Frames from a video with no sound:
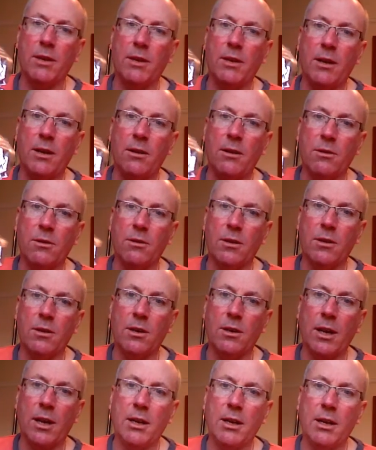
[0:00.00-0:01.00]
there on
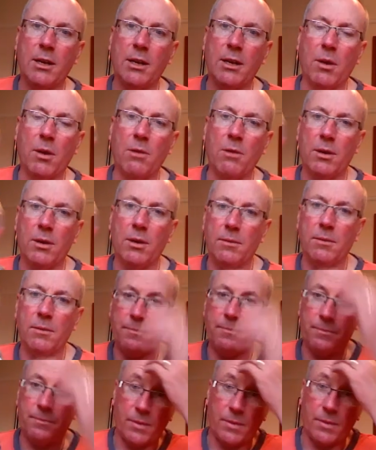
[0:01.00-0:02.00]
the Lakey Bloke,
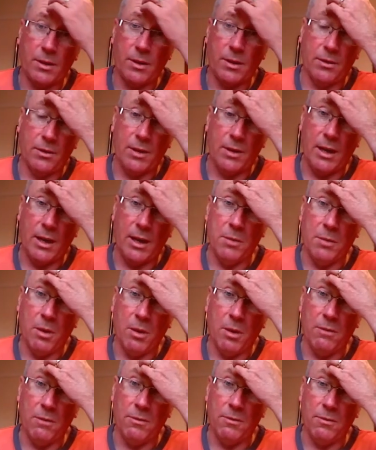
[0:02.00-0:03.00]
on the Lakey
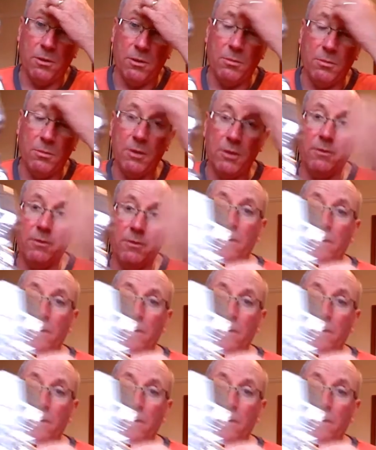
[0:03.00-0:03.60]
Bloke forum and a few